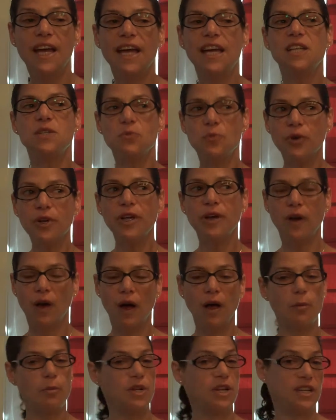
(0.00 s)
it's pretty
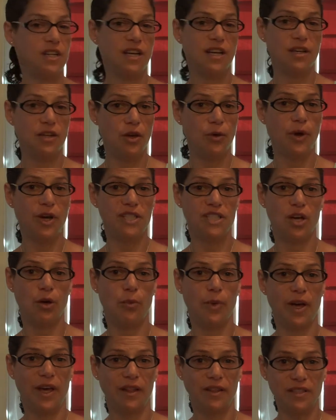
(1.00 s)
common, and I know I tell
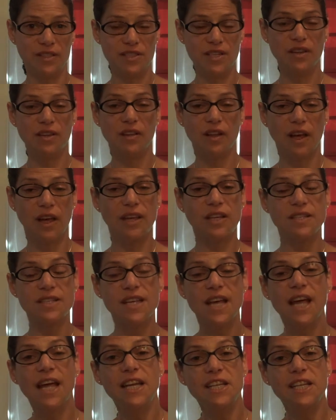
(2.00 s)
my listing clients